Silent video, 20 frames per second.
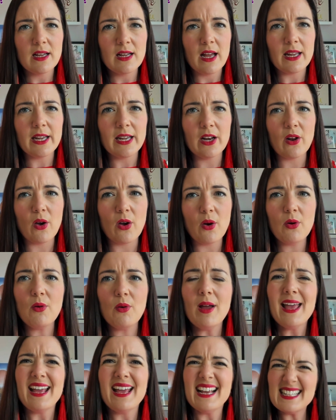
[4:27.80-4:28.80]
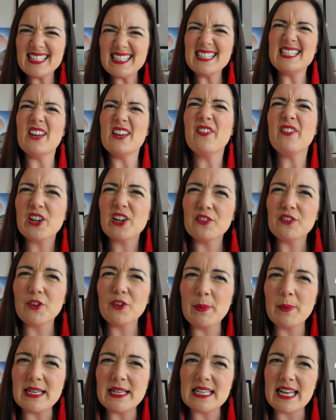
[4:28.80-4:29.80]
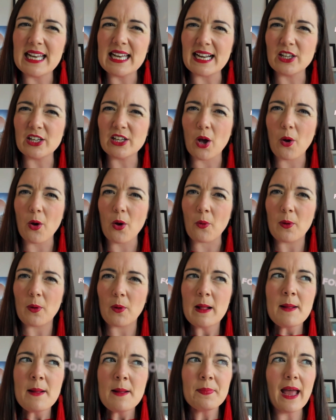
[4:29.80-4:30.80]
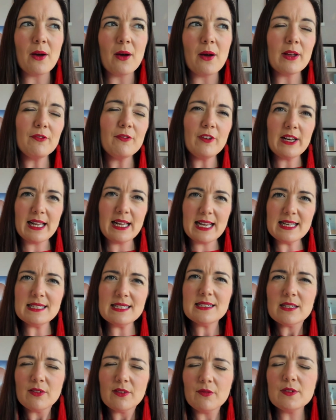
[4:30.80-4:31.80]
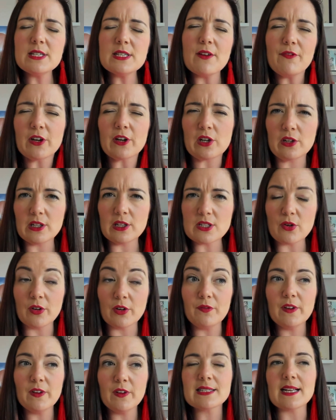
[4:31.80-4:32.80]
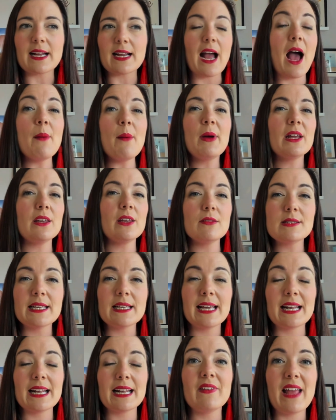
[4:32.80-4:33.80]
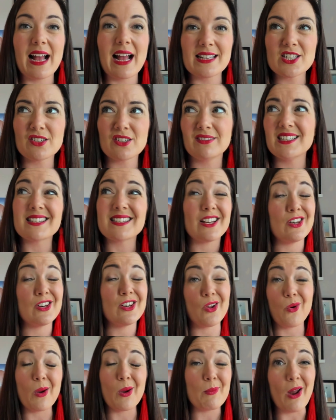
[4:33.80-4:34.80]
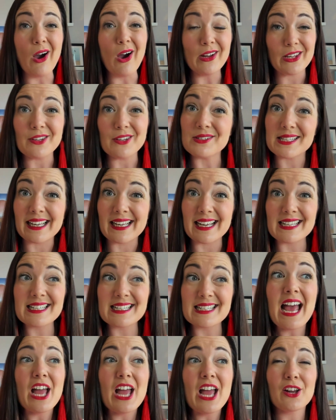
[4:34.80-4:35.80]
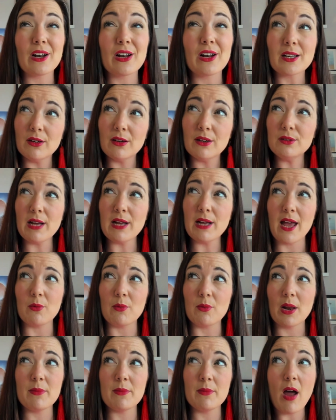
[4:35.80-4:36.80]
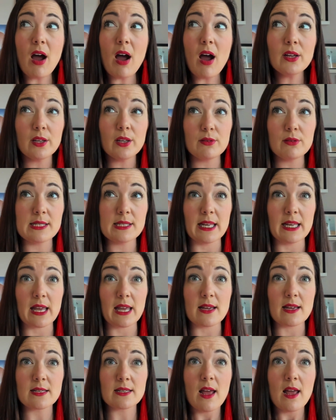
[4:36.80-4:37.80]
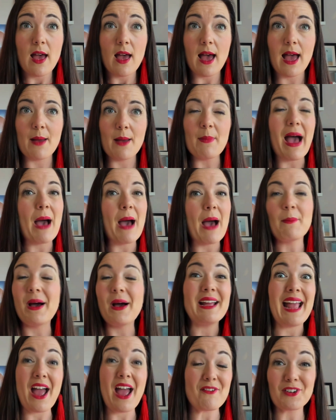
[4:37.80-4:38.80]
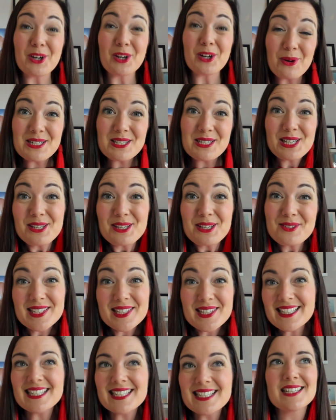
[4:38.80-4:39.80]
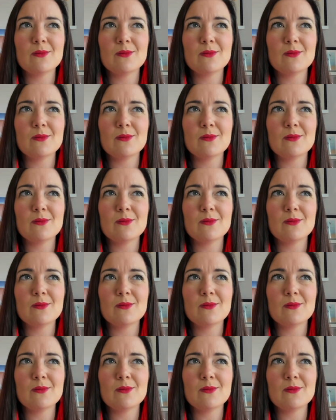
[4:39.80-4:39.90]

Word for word: You know, is it difficult for me to let go? Now, if it is difficult or it feels like, am I using it? And the answer is, no, I'm not using it. You're like, okay, well, I'm not using it. Um, am I ever going to use it?